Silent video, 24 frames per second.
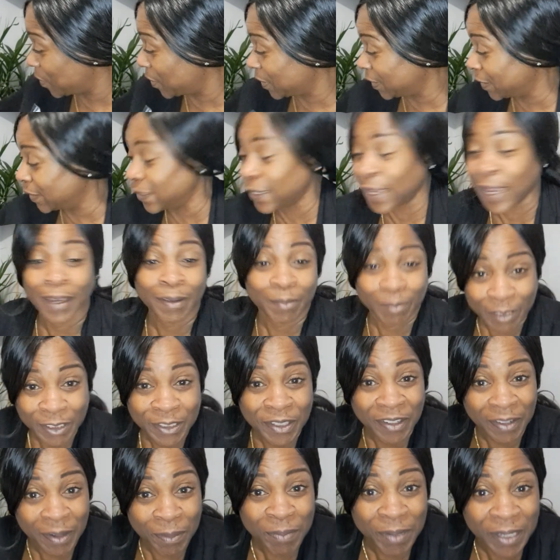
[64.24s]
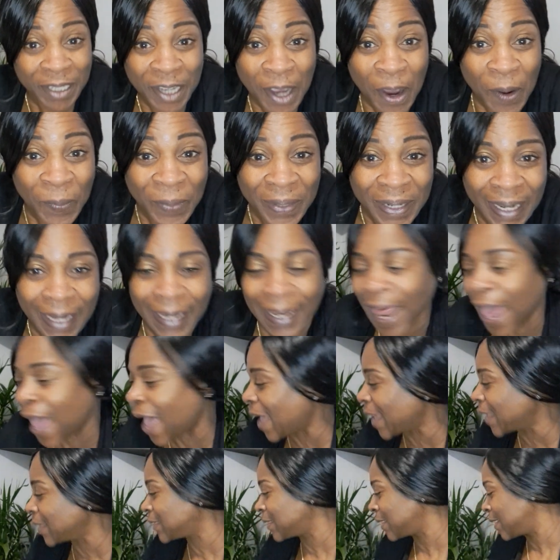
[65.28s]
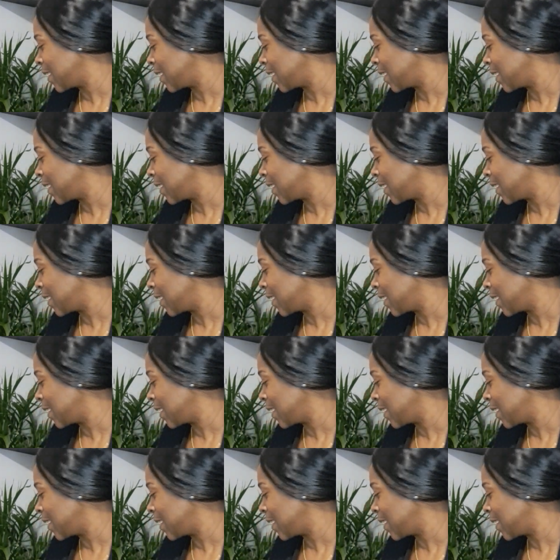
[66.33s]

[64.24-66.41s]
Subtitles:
was going to be going a lot.